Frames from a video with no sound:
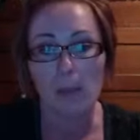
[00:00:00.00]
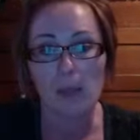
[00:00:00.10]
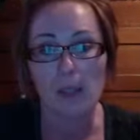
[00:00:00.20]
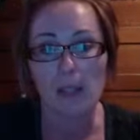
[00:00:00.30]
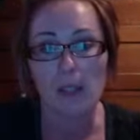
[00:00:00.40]

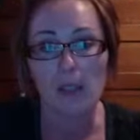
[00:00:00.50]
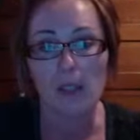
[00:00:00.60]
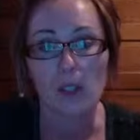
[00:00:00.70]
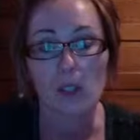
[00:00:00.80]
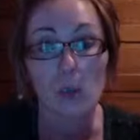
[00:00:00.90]
because
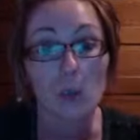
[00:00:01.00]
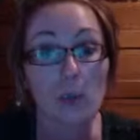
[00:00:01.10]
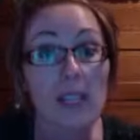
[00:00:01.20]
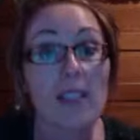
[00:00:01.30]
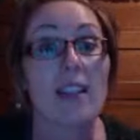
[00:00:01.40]
there's a
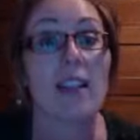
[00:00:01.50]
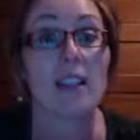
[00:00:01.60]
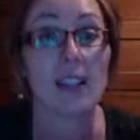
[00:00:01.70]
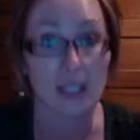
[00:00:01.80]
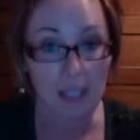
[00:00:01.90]
reason,
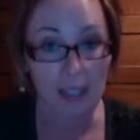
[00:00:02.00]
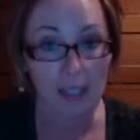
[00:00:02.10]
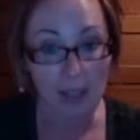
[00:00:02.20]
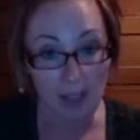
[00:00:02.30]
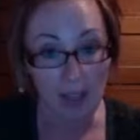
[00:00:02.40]
a need
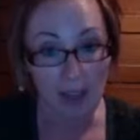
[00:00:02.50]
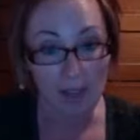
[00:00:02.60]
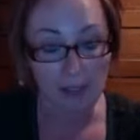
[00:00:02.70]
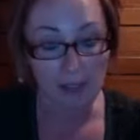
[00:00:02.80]
that they have.